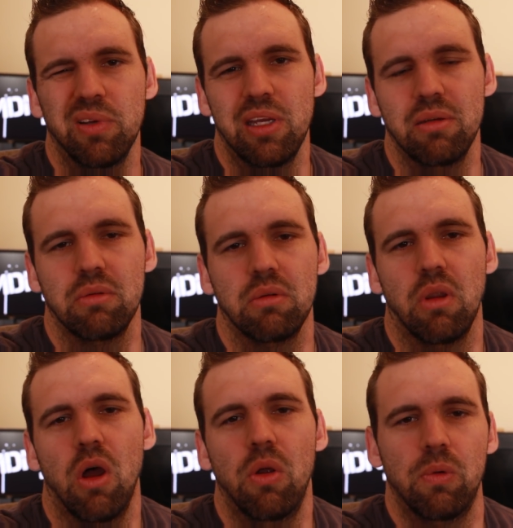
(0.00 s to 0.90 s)
but
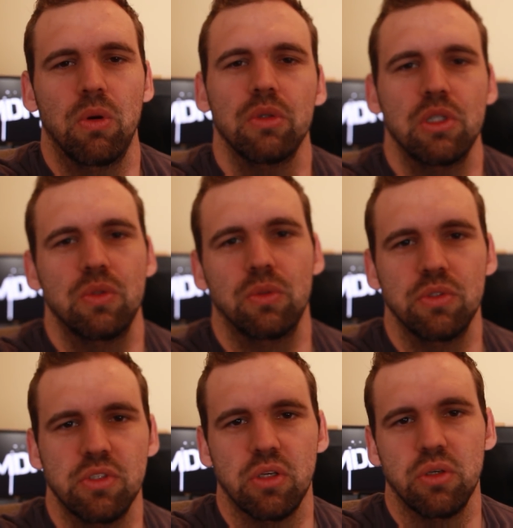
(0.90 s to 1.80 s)
all rotary
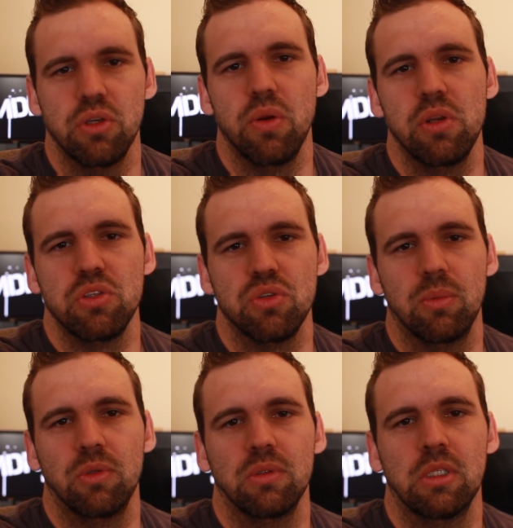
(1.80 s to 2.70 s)
tools are known as
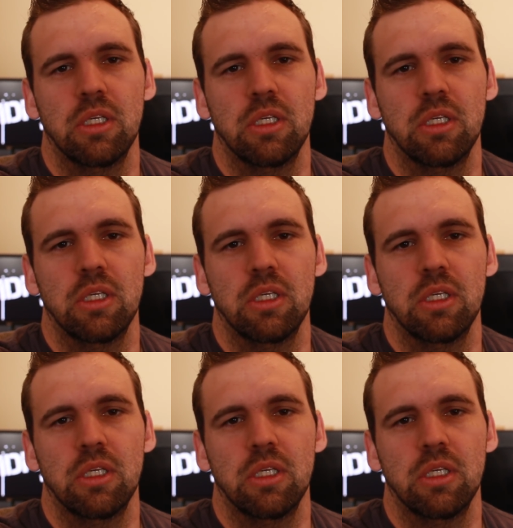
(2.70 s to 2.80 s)
Dremel.